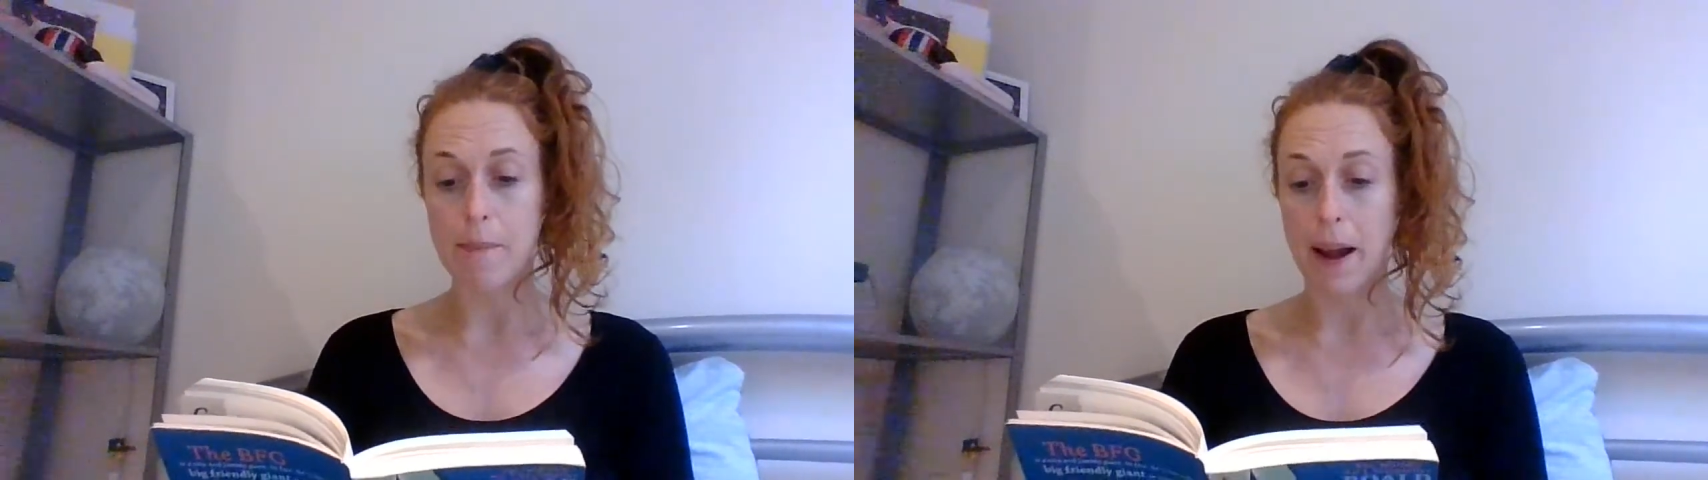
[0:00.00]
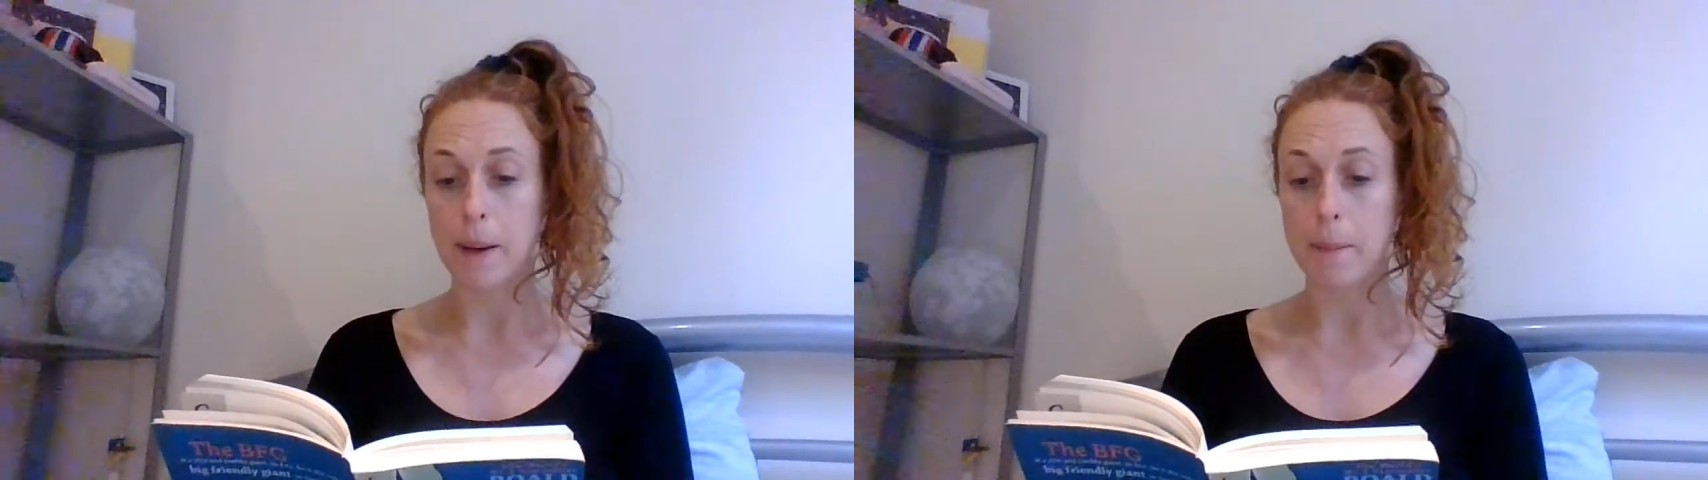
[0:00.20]

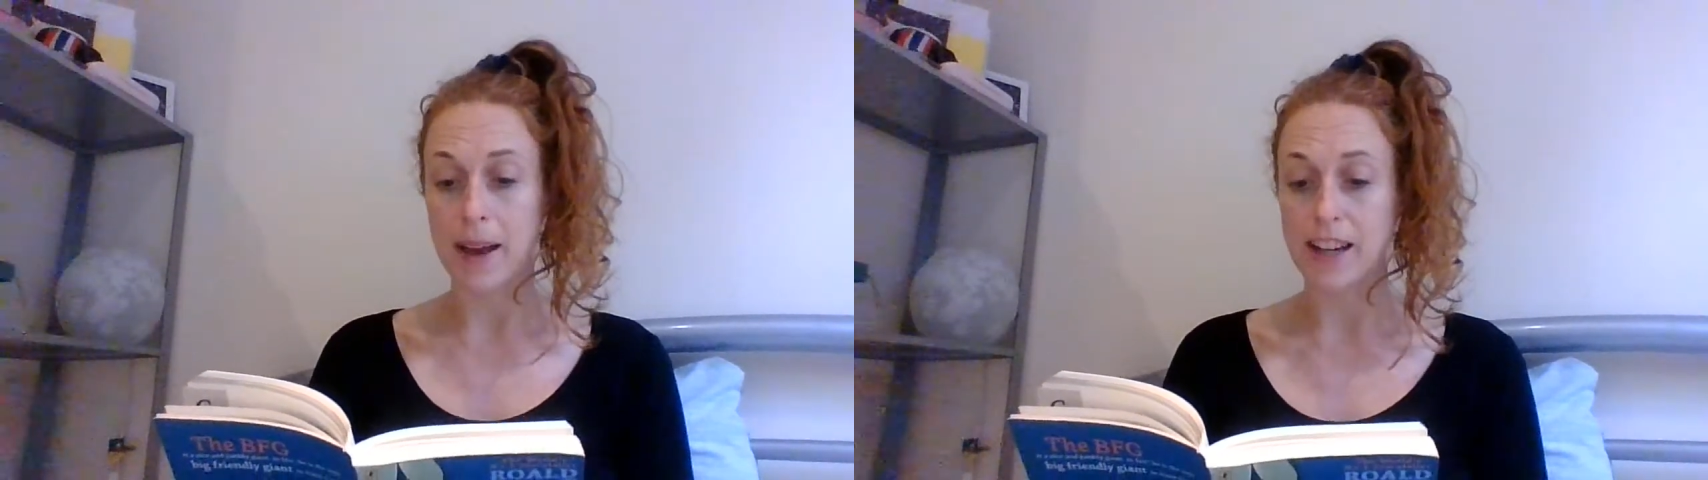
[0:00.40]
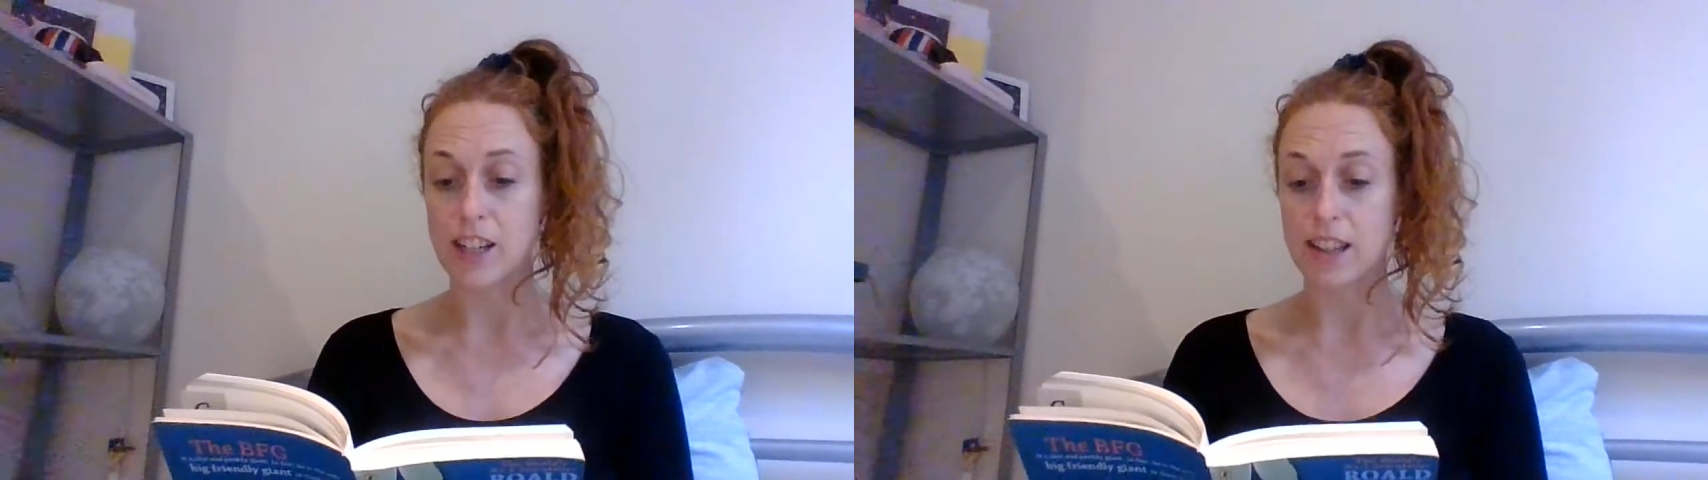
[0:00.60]
blank
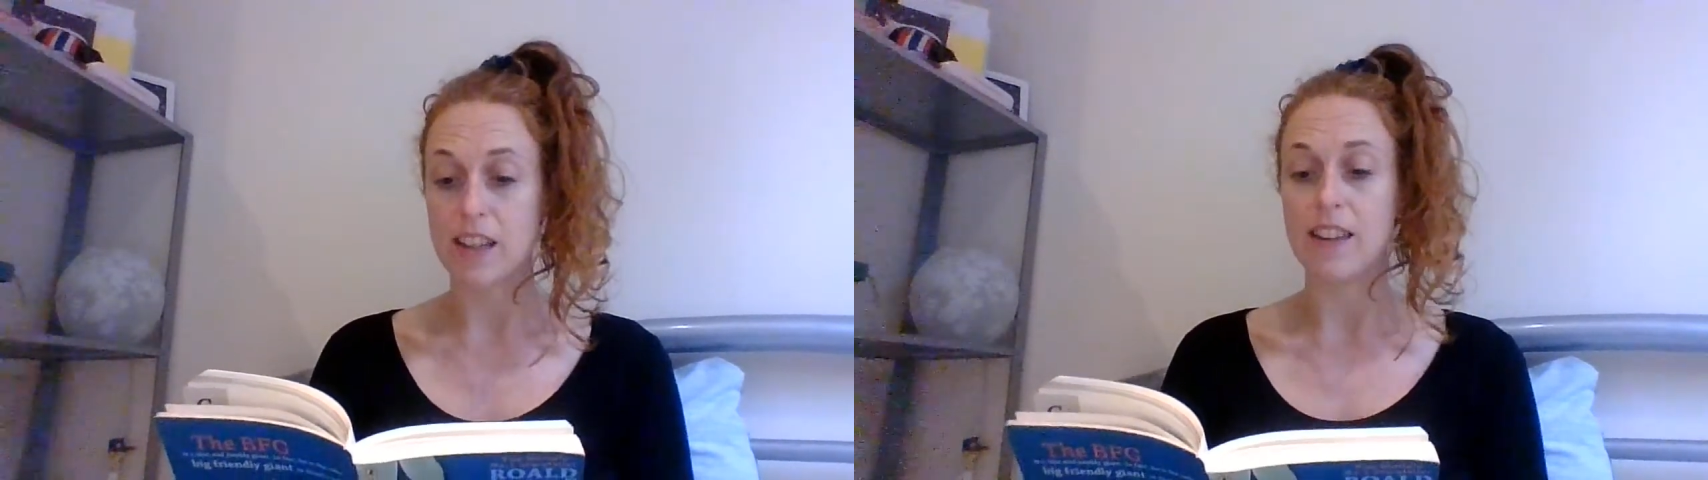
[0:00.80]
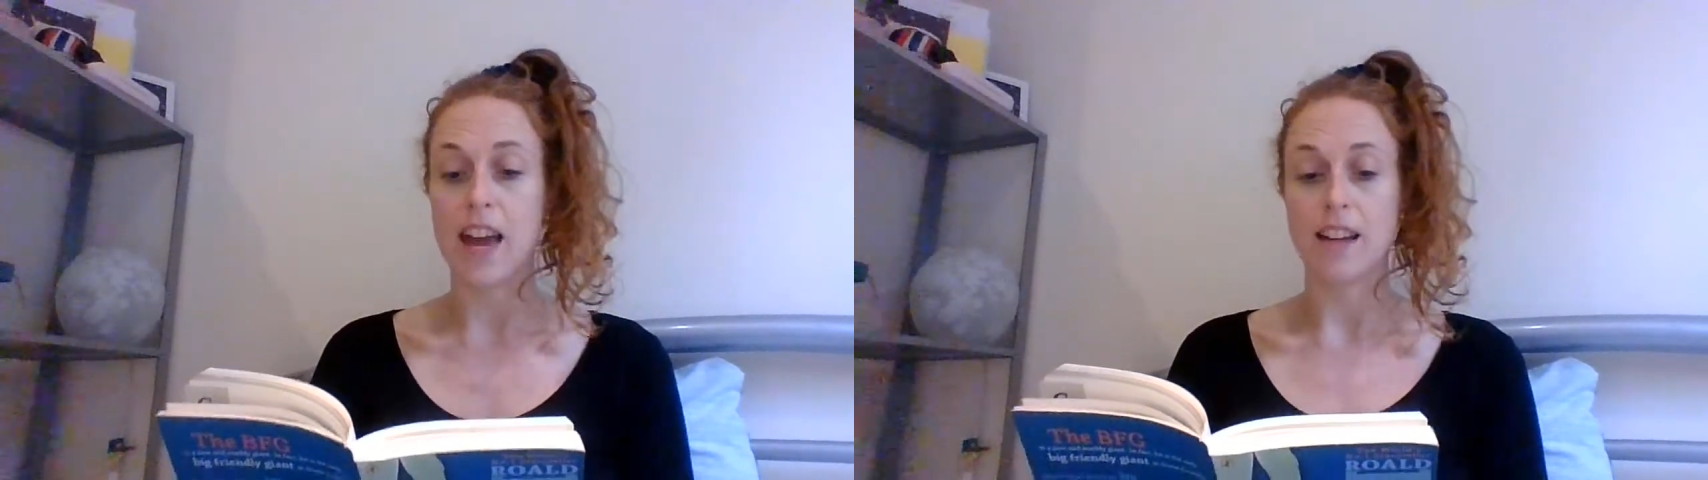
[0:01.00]
pages at
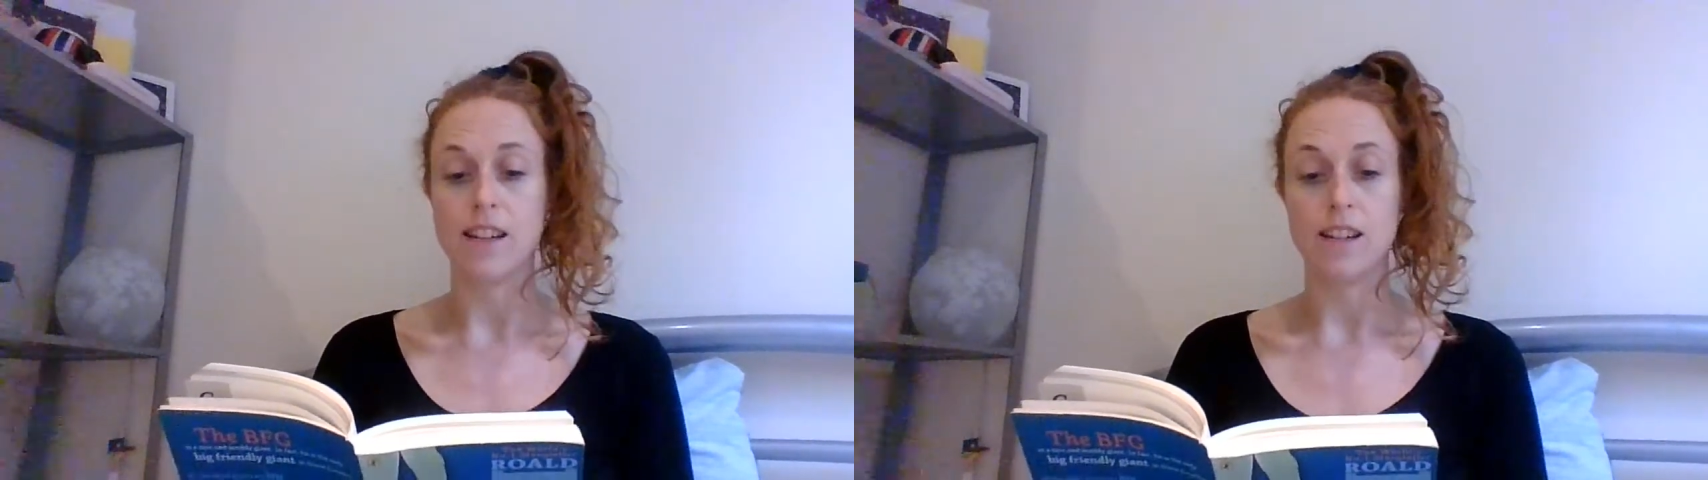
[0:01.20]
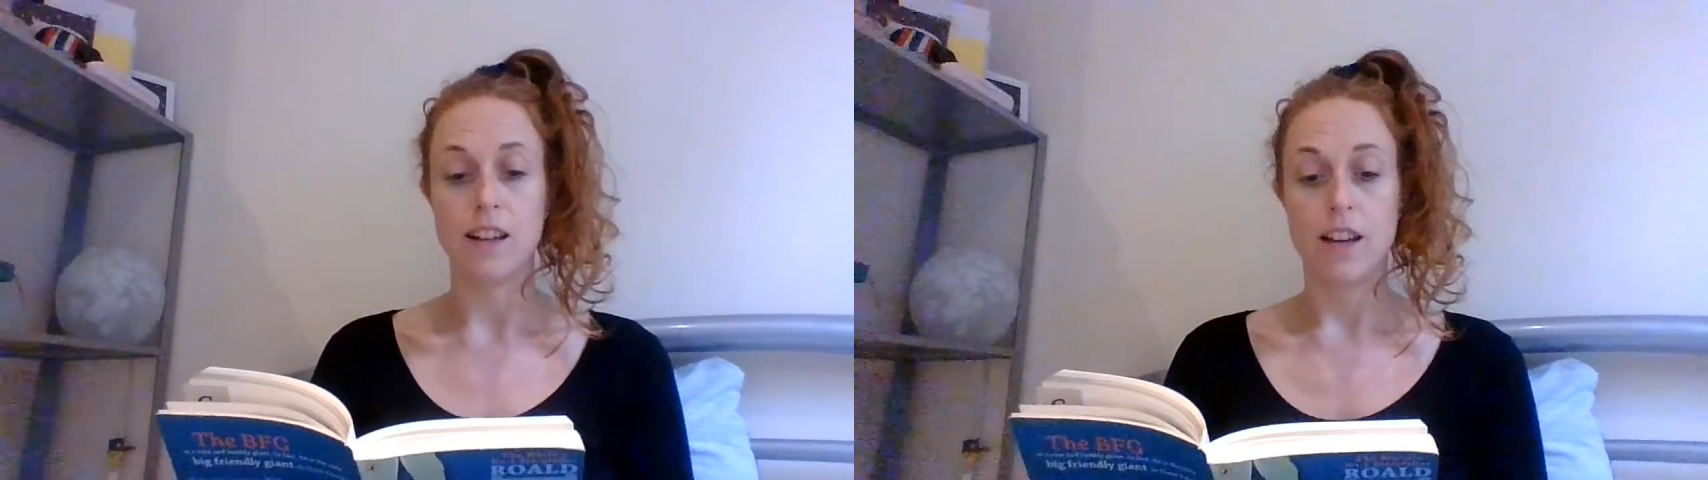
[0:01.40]
the end.